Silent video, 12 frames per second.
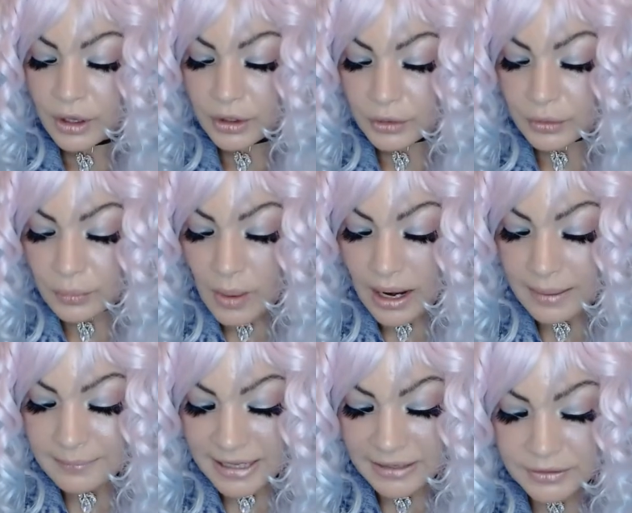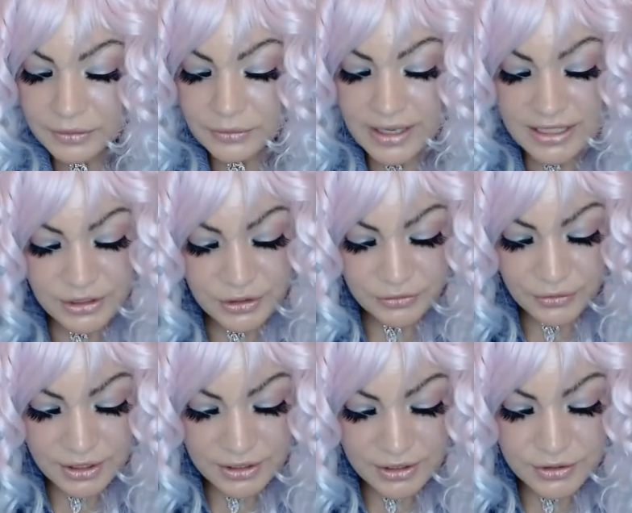You want a man who isn't
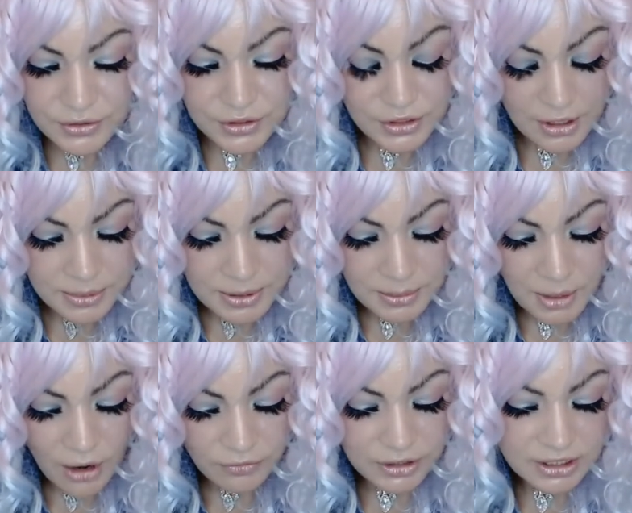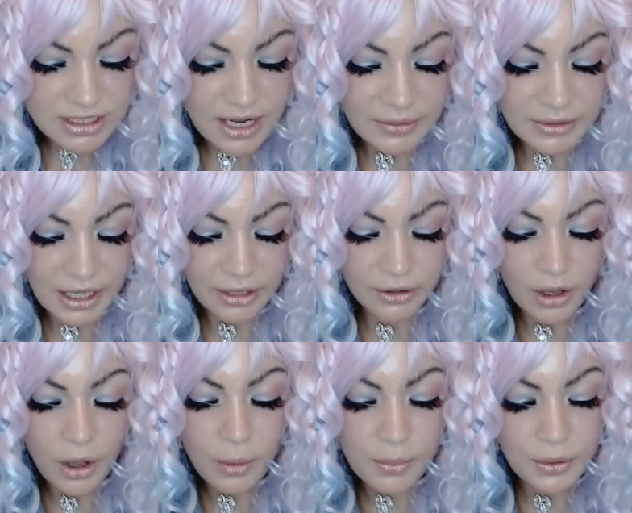afraid to stir up some conflict now and
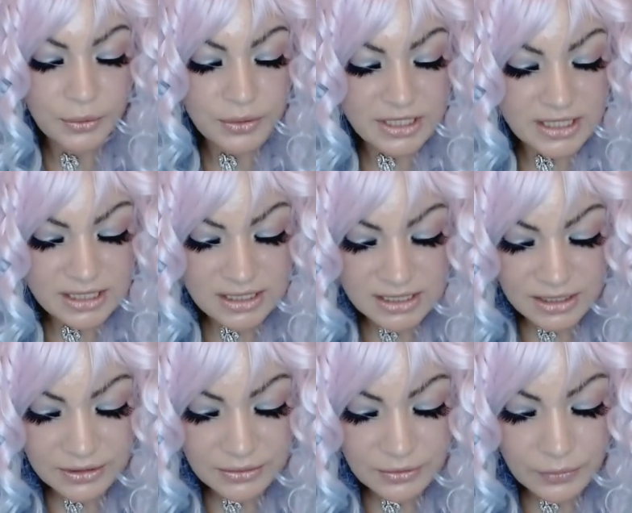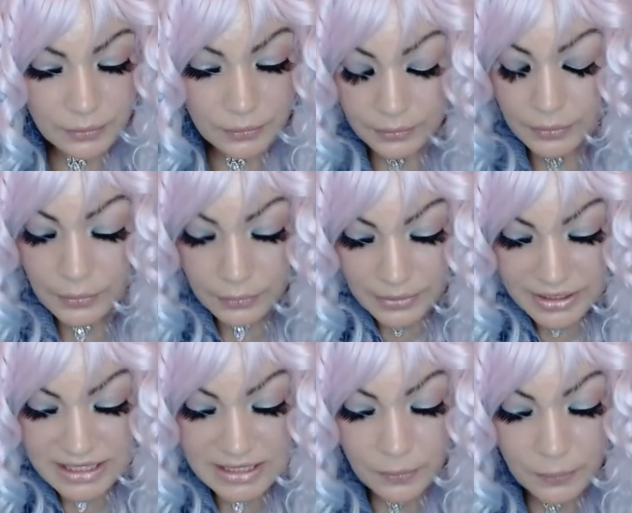then, but who
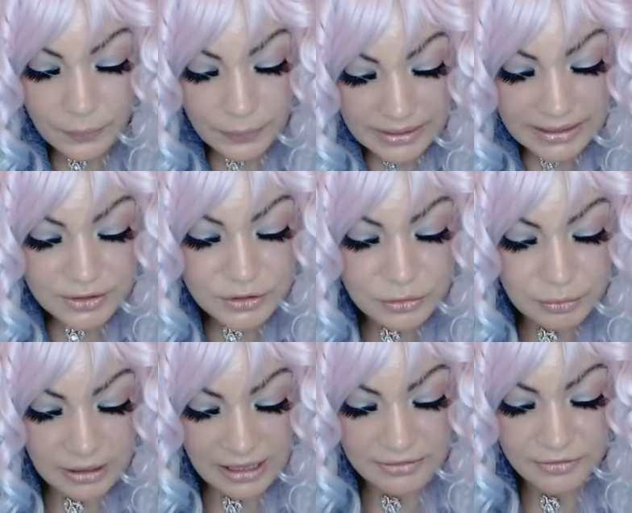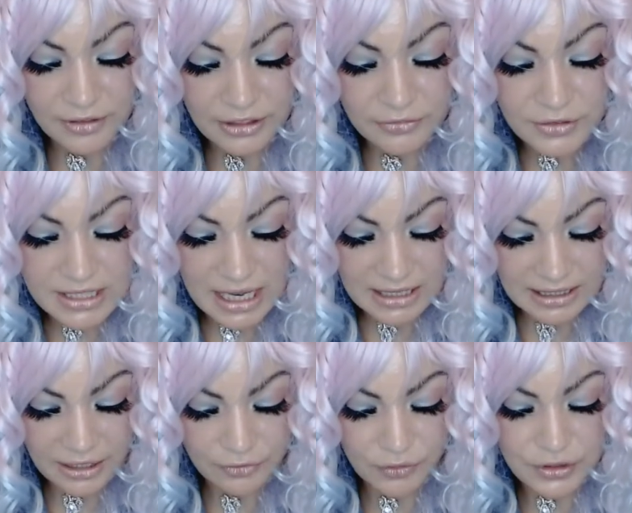is willing to play faithful
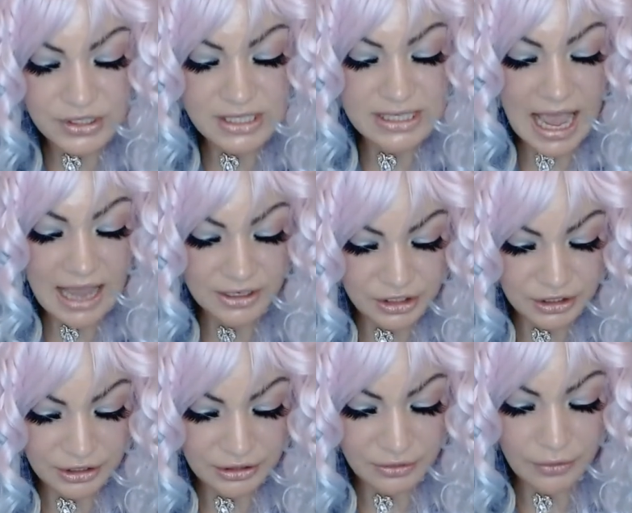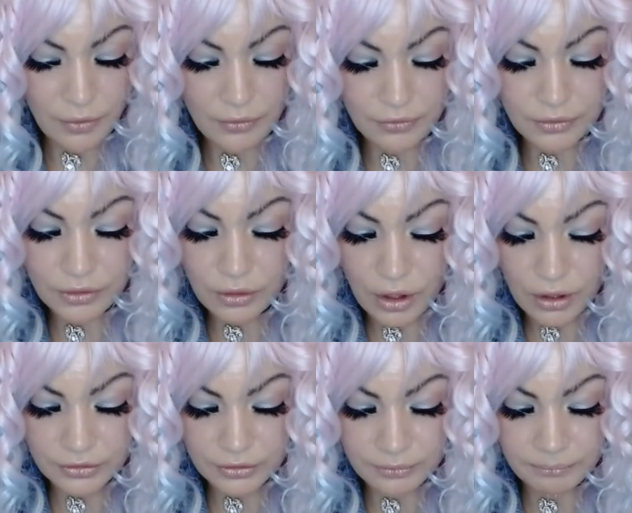sidekick versus action hero over the long
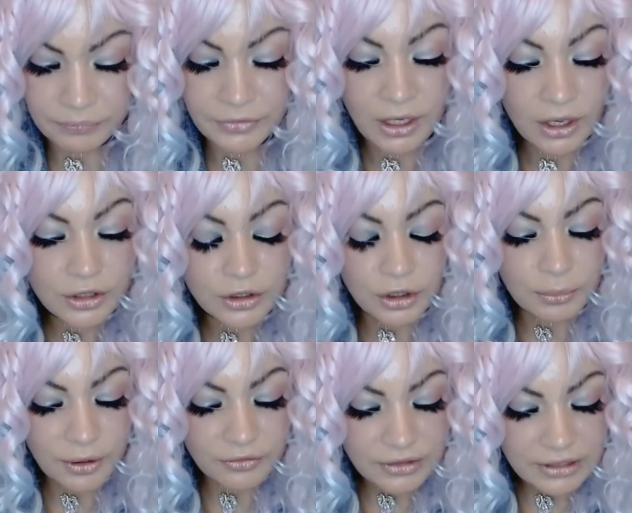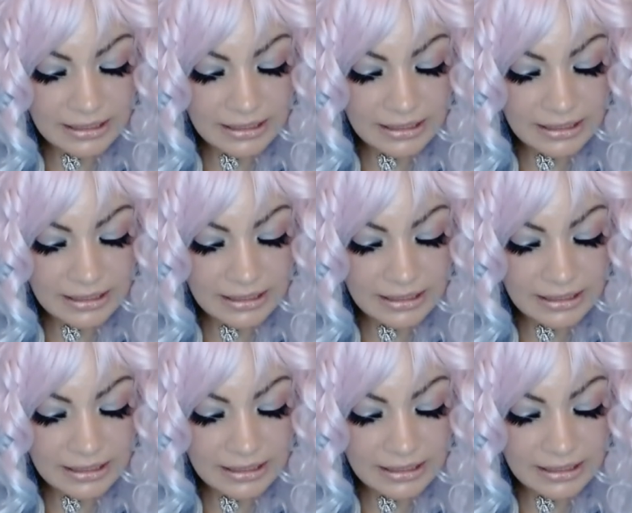term. You are perfectly